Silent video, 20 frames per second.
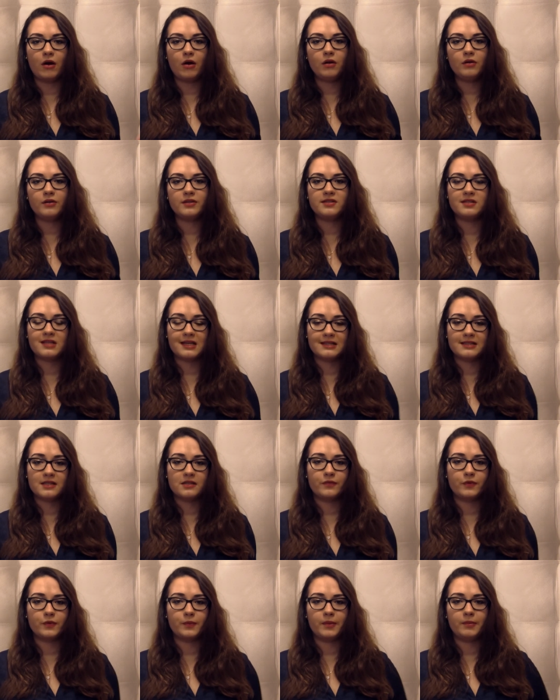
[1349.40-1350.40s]
all these
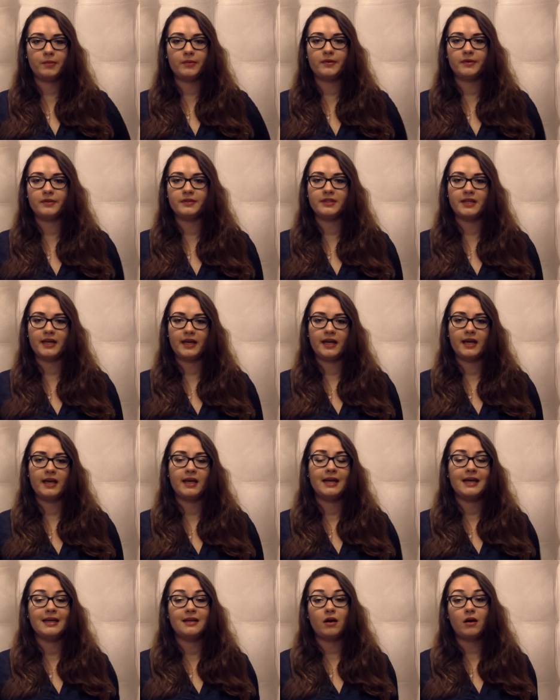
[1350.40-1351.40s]
successful people they
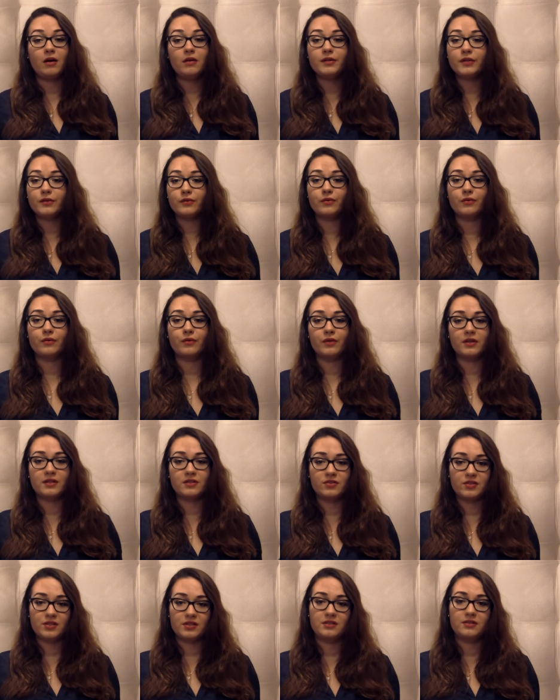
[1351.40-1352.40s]
all they do
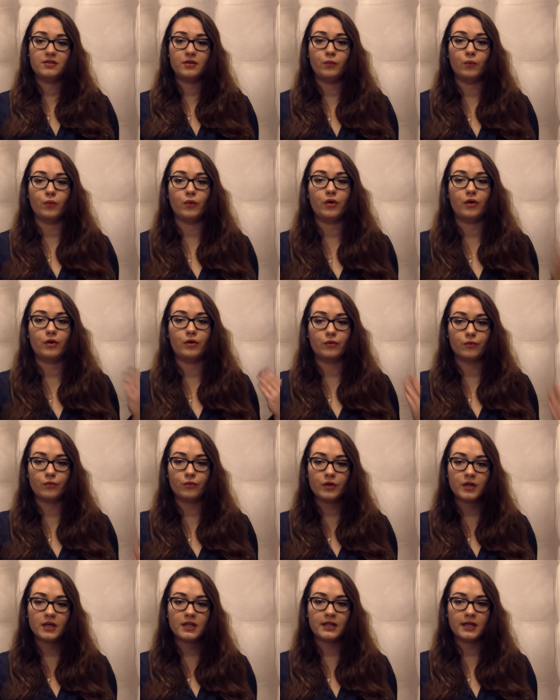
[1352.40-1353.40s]
is just they work
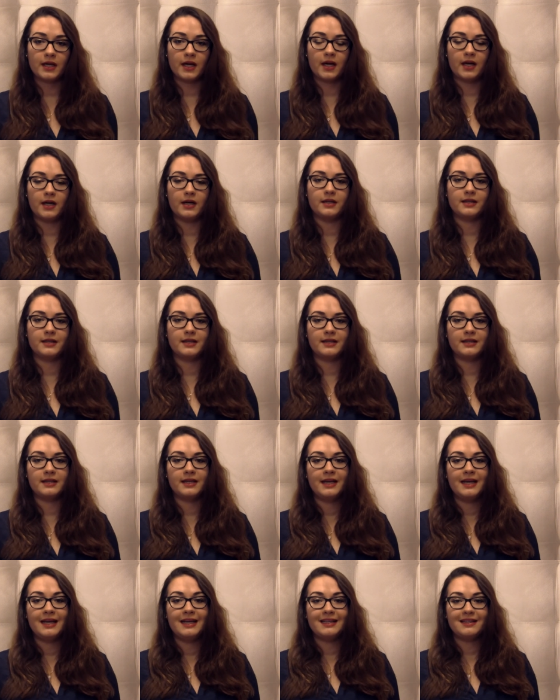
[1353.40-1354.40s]
really hard and
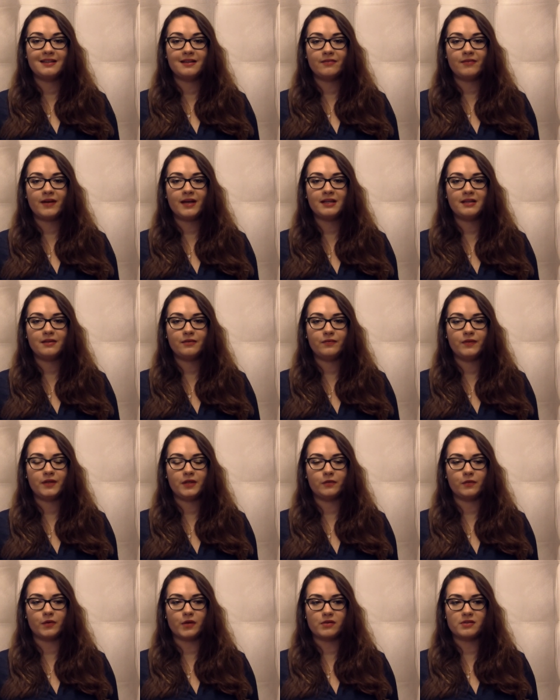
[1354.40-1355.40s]
the funny
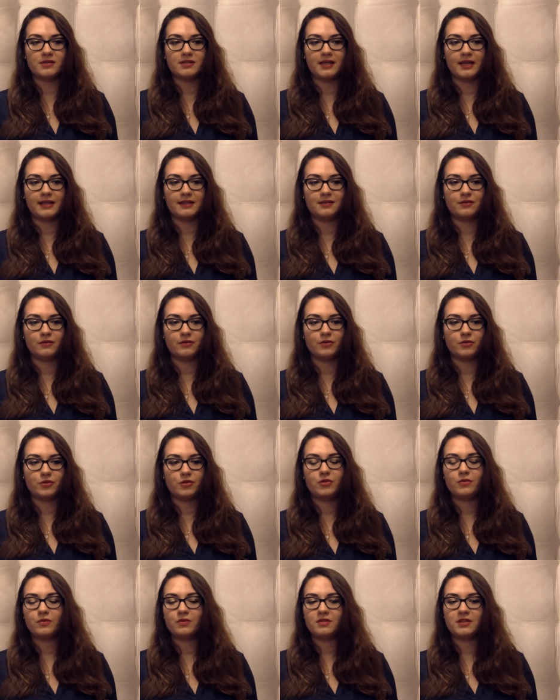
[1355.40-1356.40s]
thing was that you know
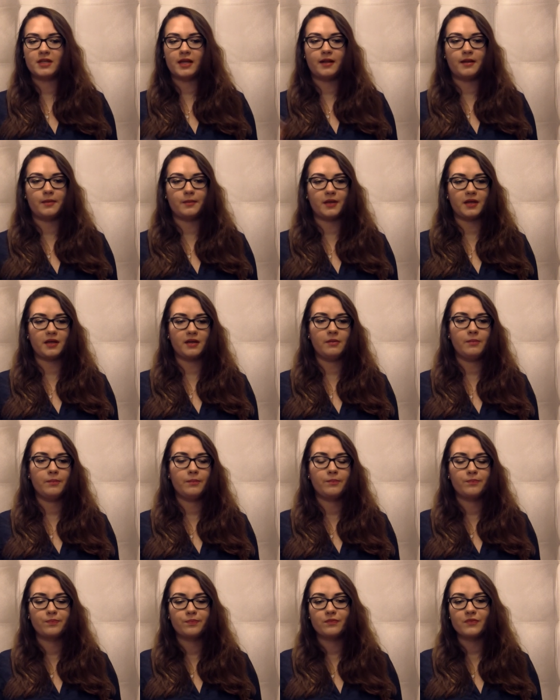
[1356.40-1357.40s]
she was telling me
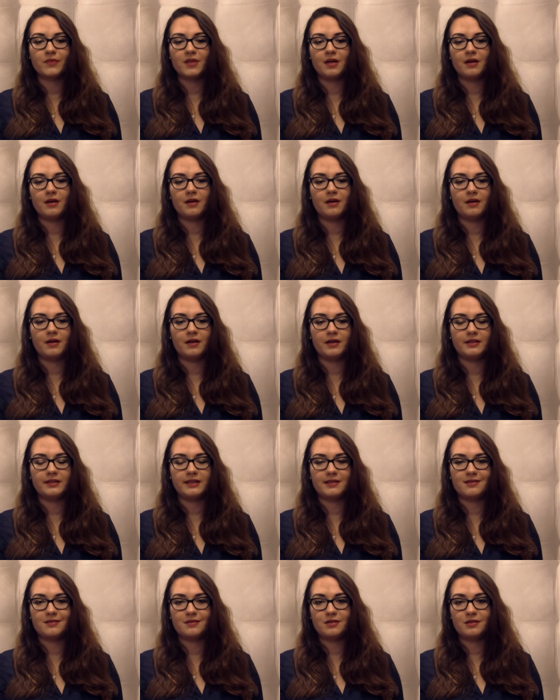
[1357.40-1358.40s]
uh,
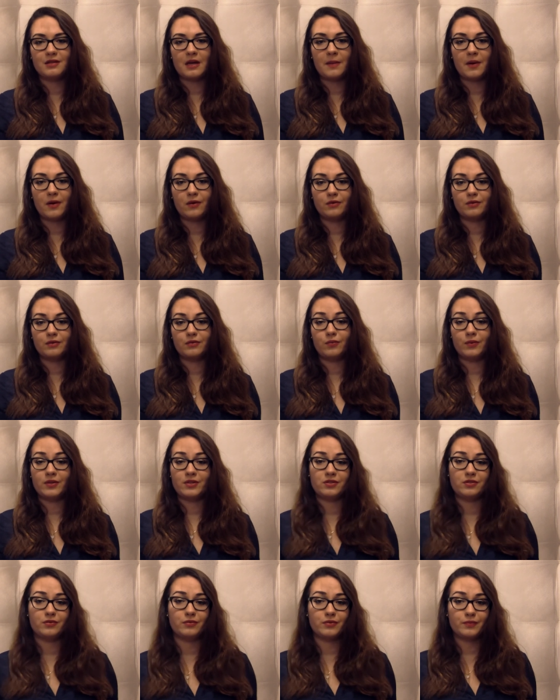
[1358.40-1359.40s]
that's about
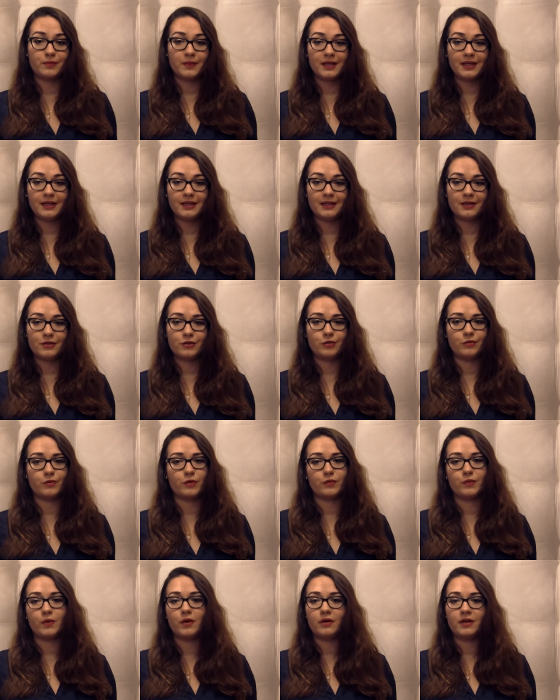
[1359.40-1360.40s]
when she was beginning she
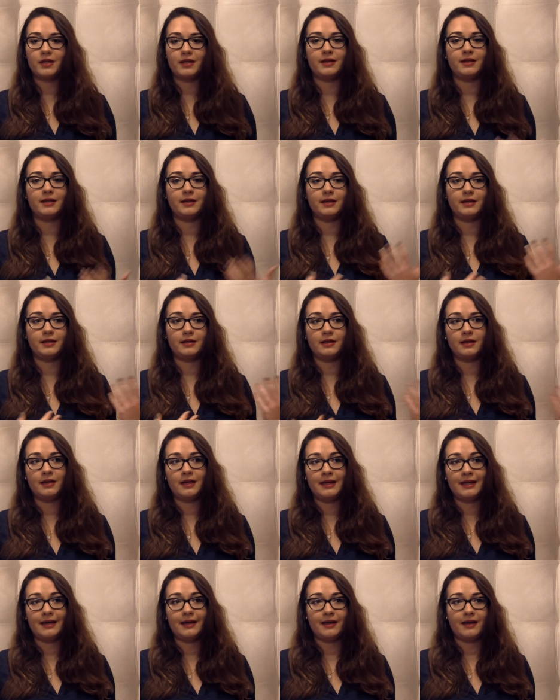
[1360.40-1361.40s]
was working in
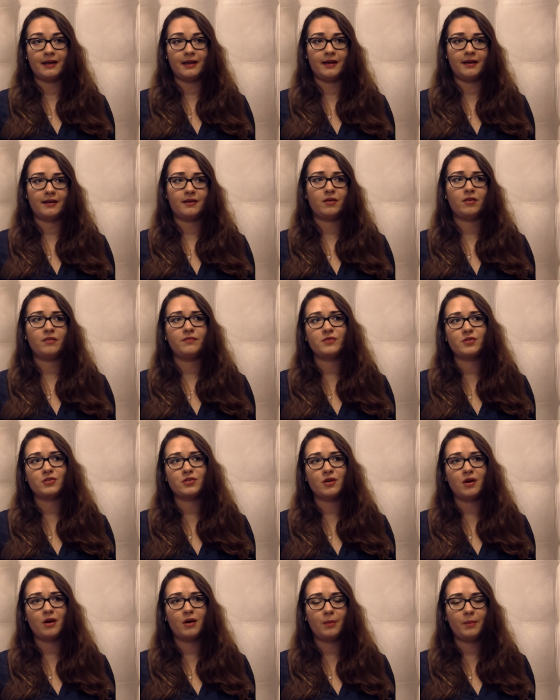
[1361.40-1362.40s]
a coffee
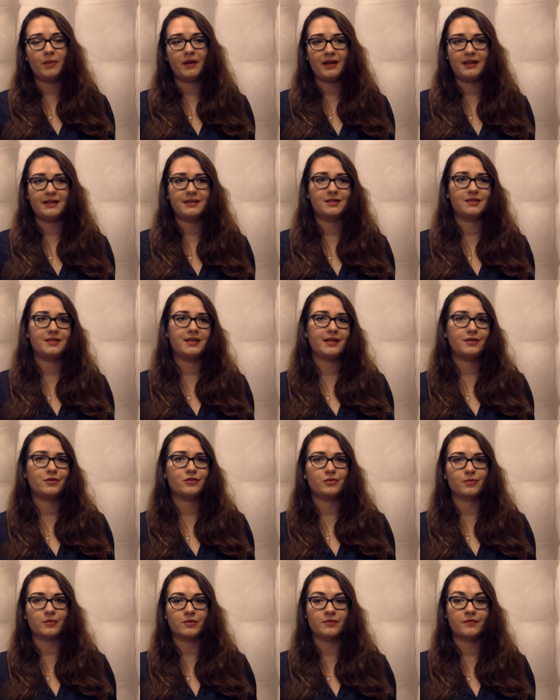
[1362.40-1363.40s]
shop and then
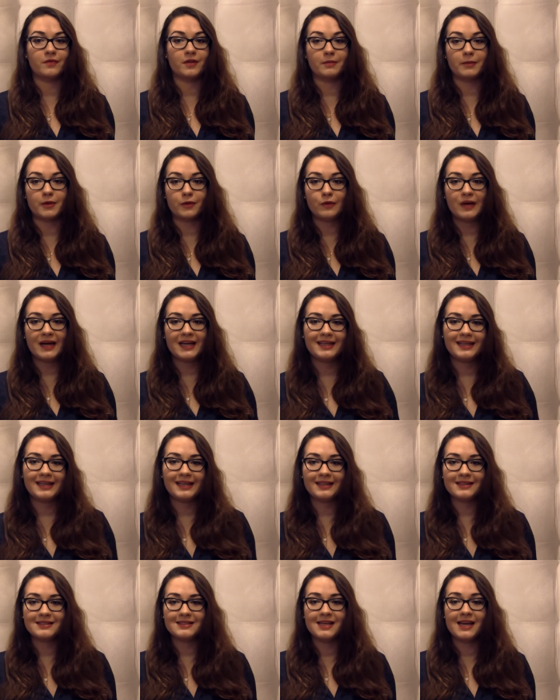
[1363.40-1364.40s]
she was filming
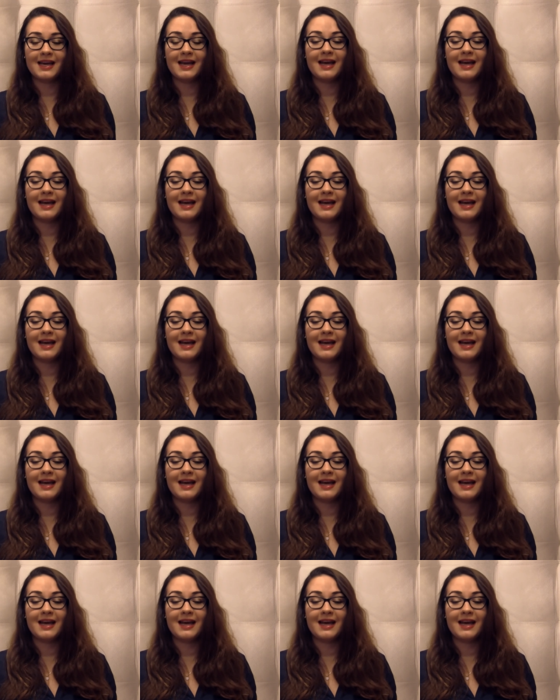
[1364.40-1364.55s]
weddings